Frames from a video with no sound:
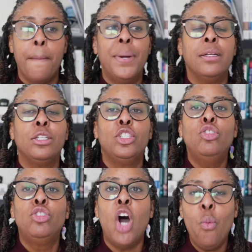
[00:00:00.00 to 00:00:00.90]
But
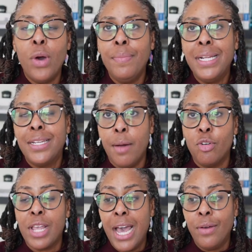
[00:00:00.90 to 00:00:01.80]
you don't want to be
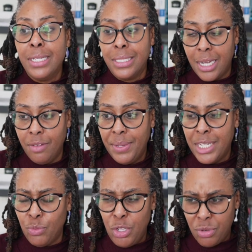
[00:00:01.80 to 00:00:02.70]
double counting stuff,
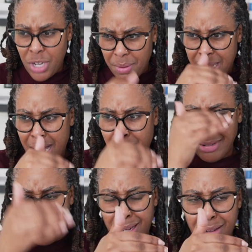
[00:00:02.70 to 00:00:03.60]
because when you double count
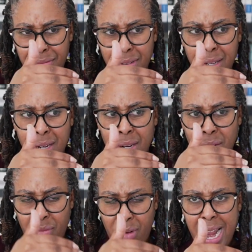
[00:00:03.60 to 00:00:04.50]
stuff,
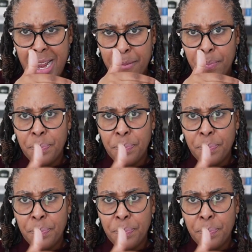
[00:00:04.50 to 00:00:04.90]
right,